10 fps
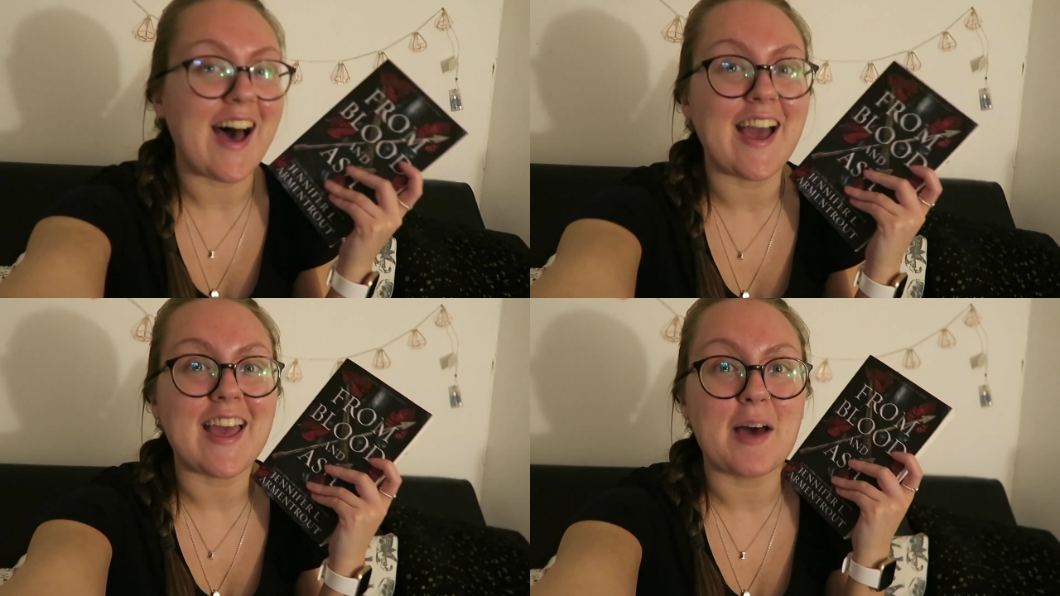
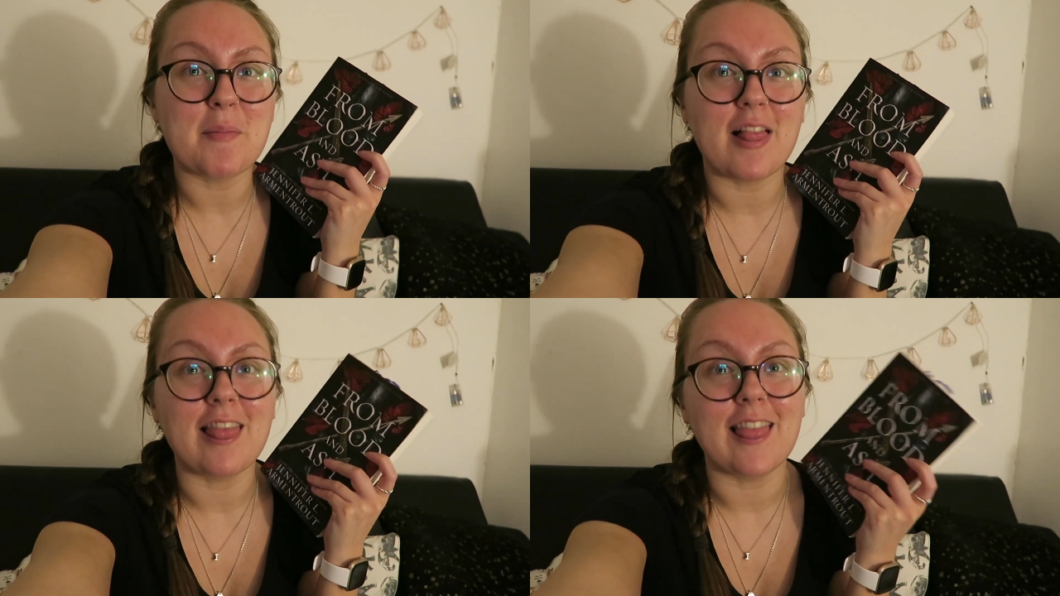I am
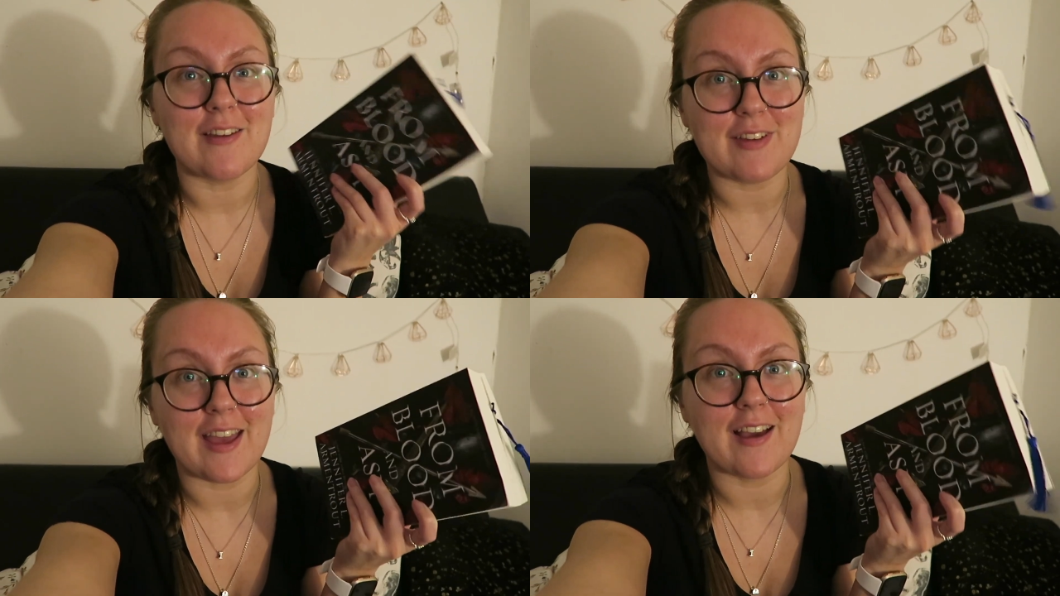
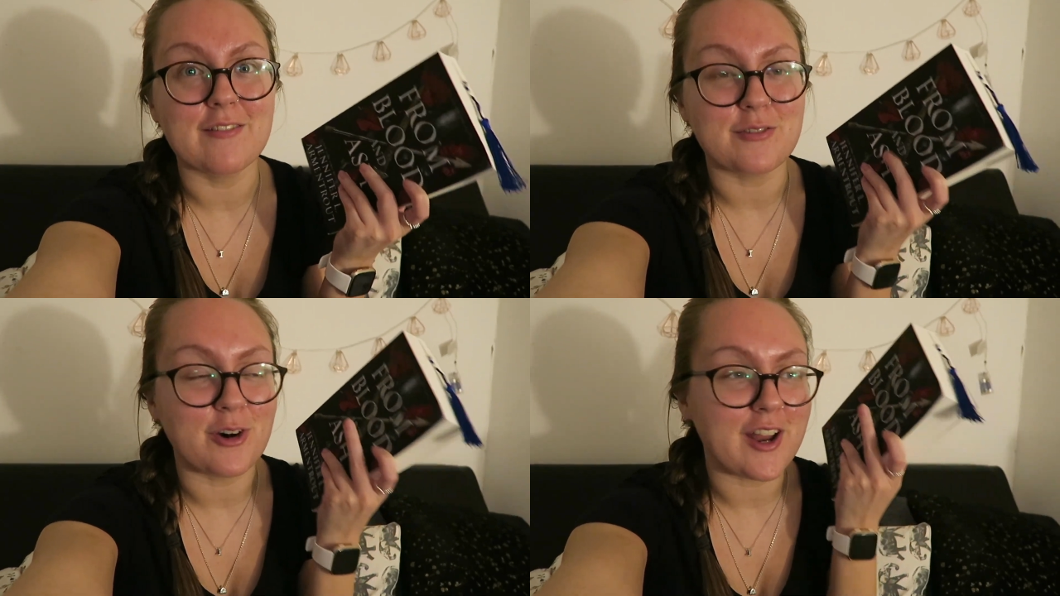living
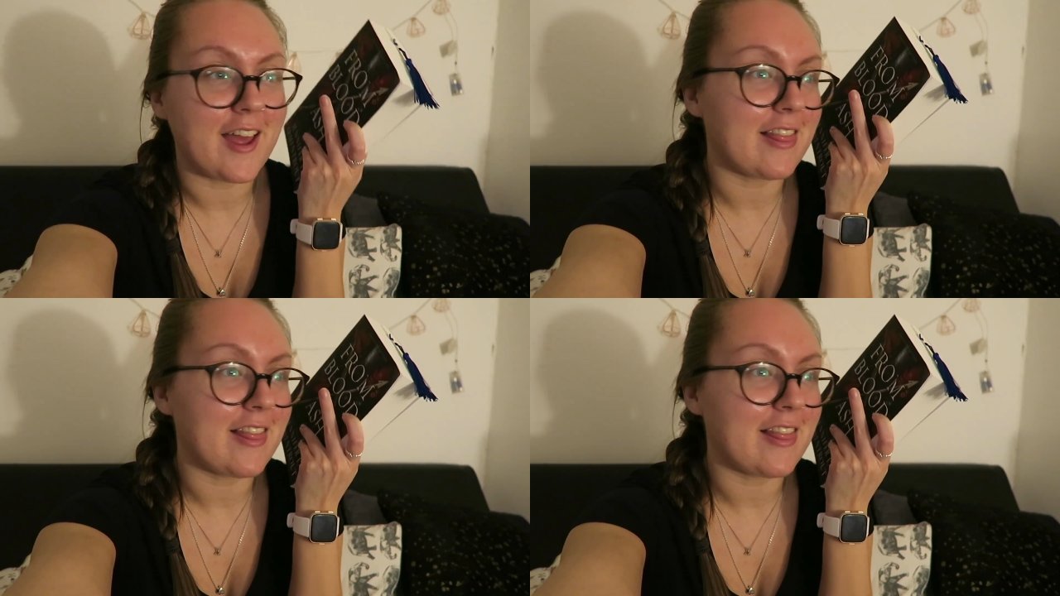for it.